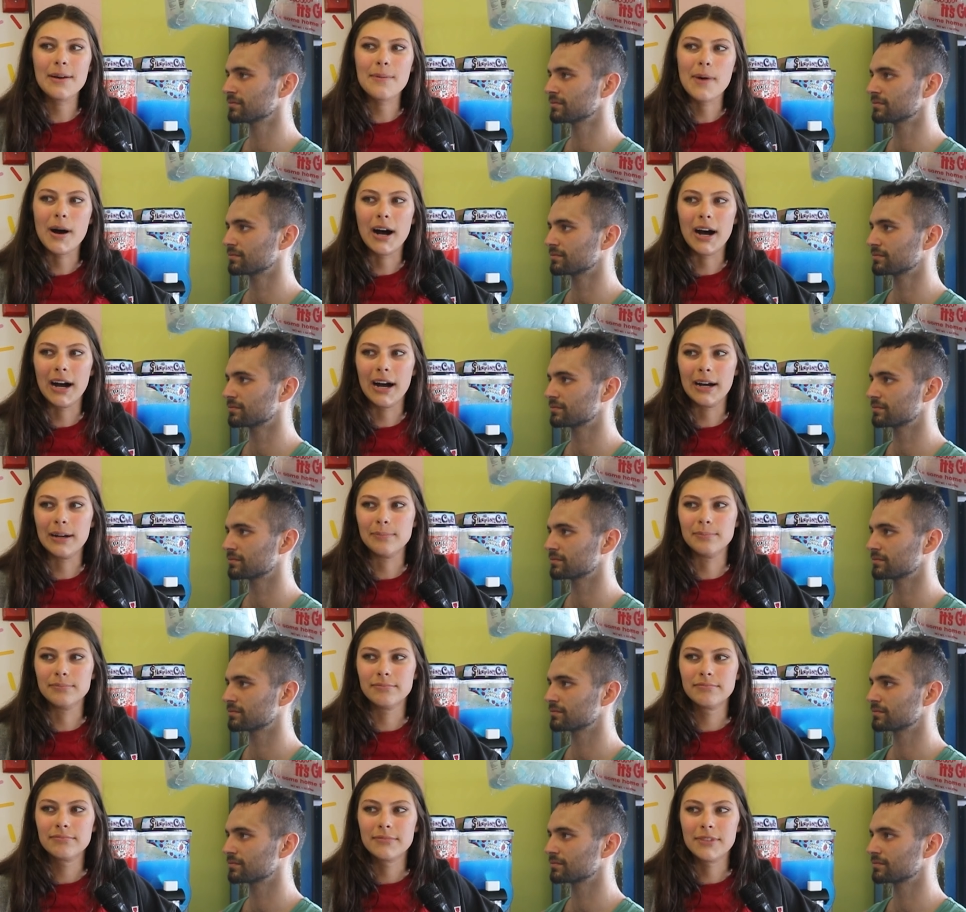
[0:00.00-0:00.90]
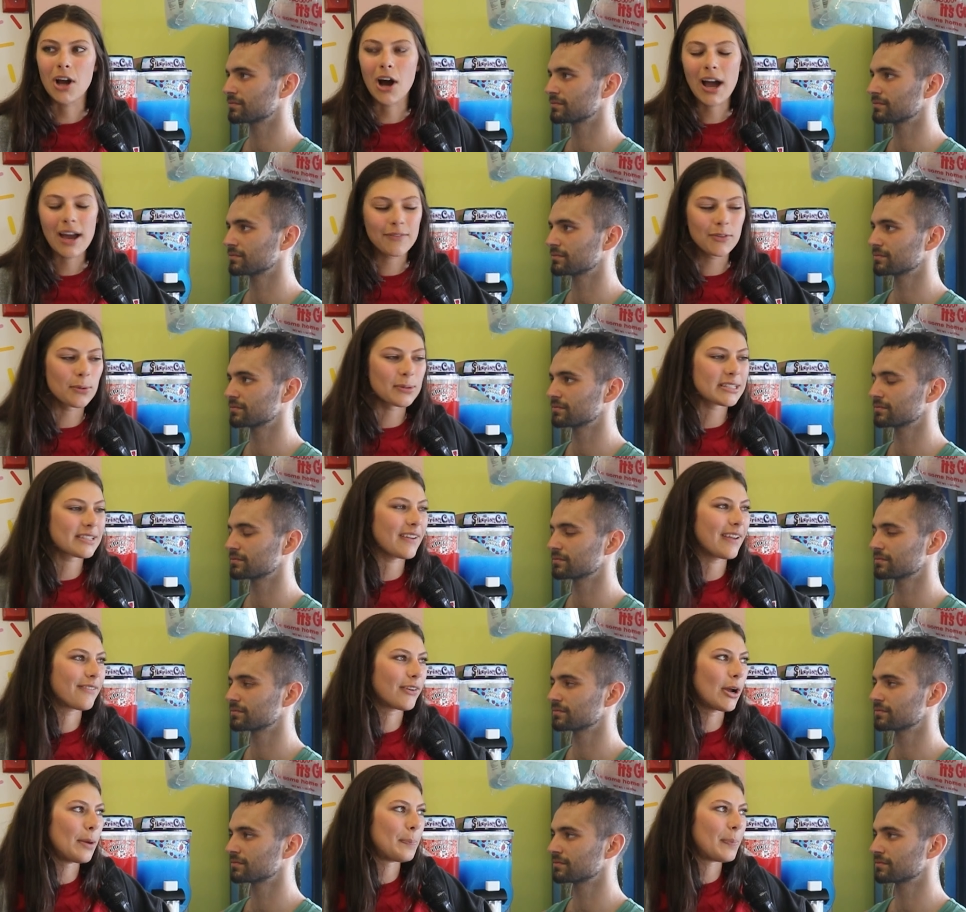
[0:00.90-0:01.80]
Speaker 1: Um, not everyone's
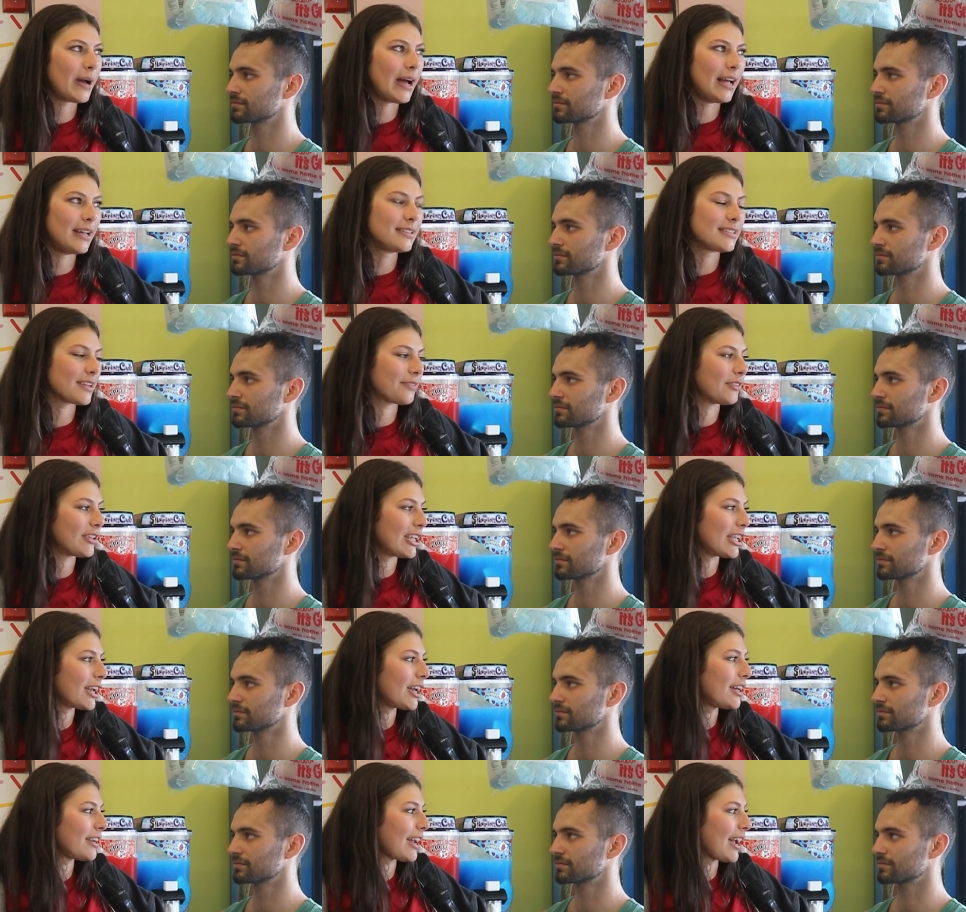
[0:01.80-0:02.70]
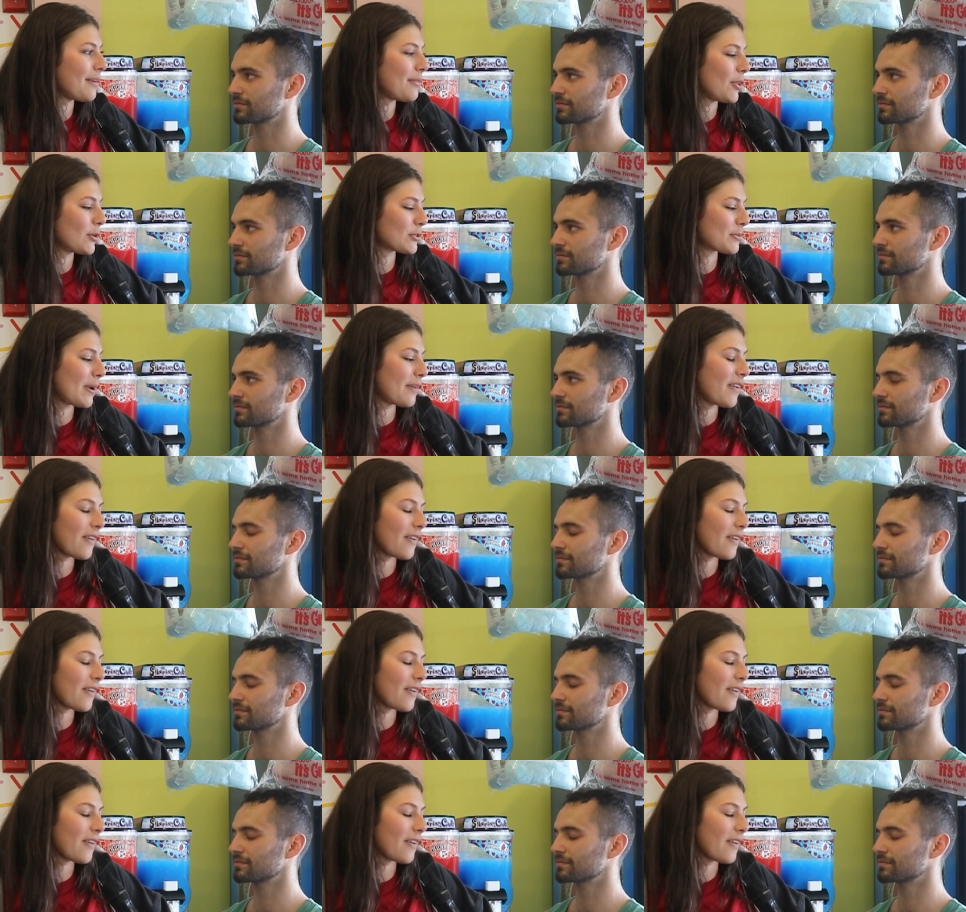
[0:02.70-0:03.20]
favorite, but definitely good. Those are my